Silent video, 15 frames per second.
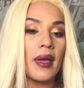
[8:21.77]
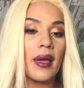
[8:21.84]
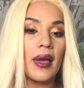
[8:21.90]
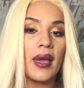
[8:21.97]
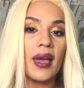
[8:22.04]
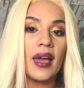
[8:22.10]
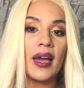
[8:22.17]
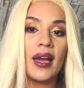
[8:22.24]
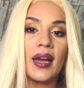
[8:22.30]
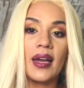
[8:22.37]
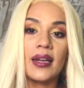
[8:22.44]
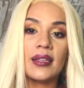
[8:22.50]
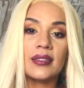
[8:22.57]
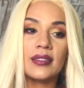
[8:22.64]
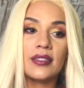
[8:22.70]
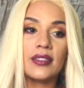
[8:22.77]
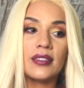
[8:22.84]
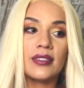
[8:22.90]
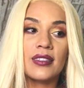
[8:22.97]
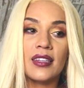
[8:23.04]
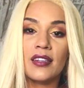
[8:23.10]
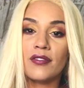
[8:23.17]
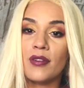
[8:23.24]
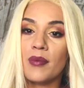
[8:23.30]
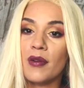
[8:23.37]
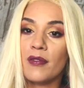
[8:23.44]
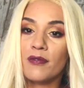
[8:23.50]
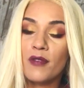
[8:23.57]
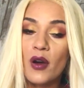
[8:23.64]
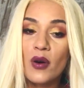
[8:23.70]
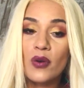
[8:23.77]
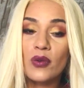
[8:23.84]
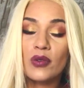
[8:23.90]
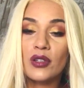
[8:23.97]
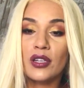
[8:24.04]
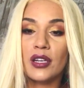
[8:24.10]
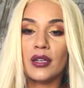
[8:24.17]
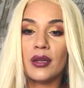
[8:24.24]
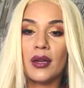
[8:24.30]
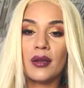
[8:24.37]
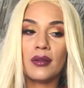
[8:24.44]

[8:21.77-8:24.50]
And you can send it from your phone. You can